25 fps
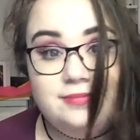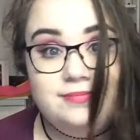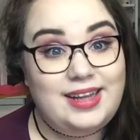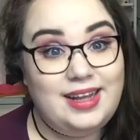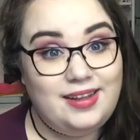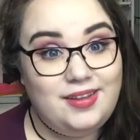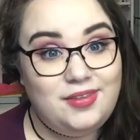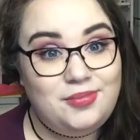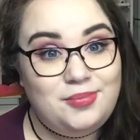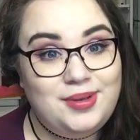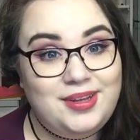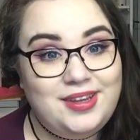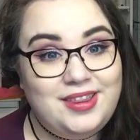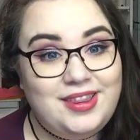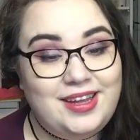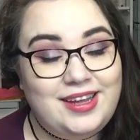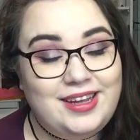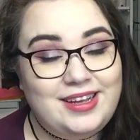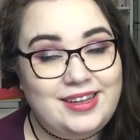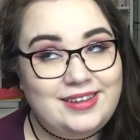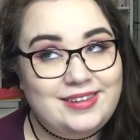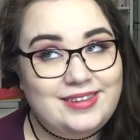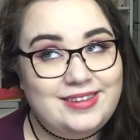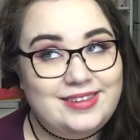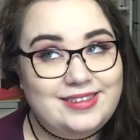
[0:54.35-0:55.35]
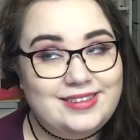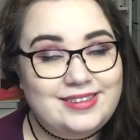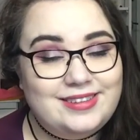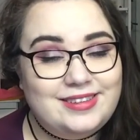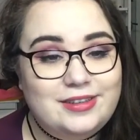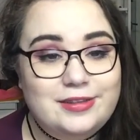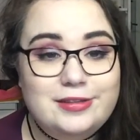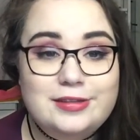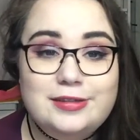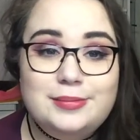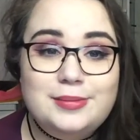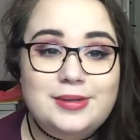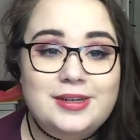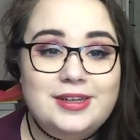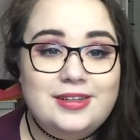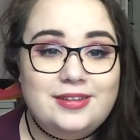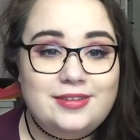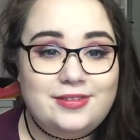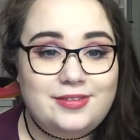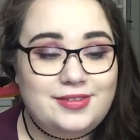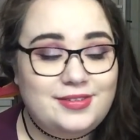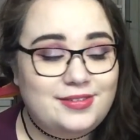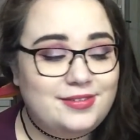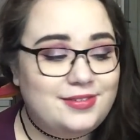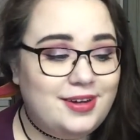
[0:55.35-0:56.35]
Next big thing is, no surprise
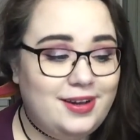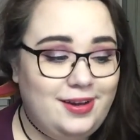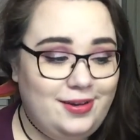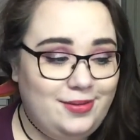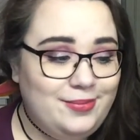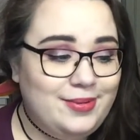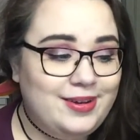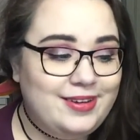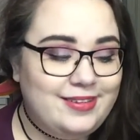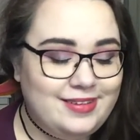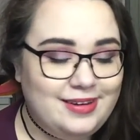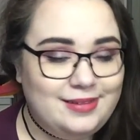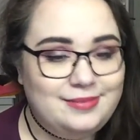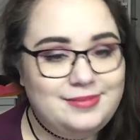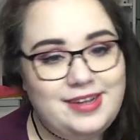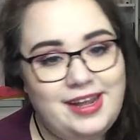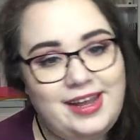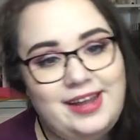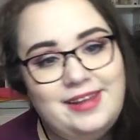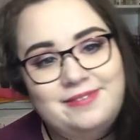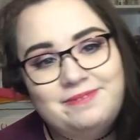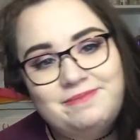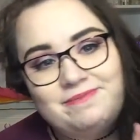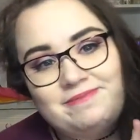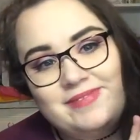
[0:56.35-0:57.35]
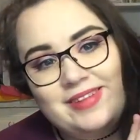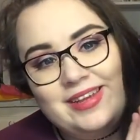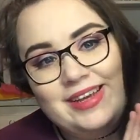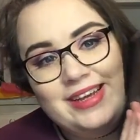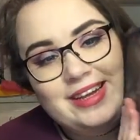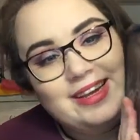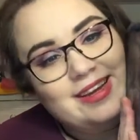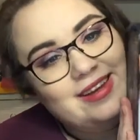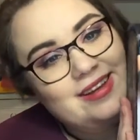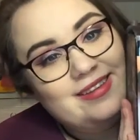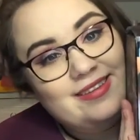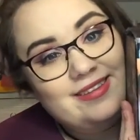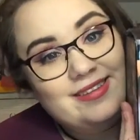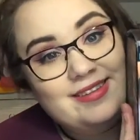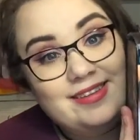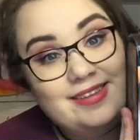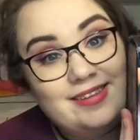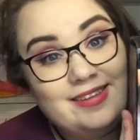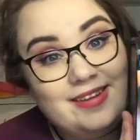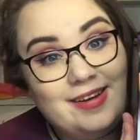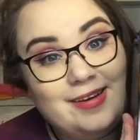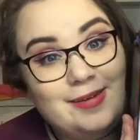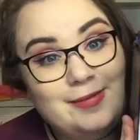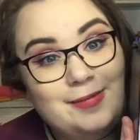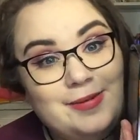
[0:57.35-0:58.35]
if you follow my Snapchat, it's the
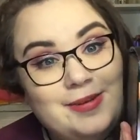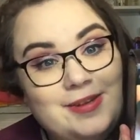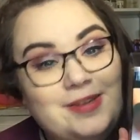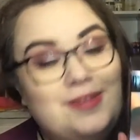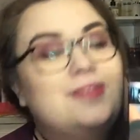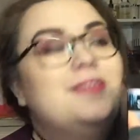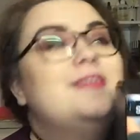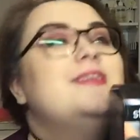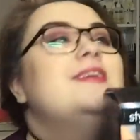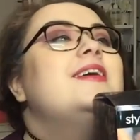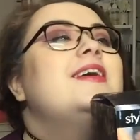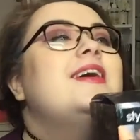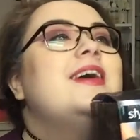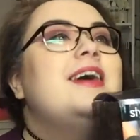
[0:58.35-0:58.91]
Savro.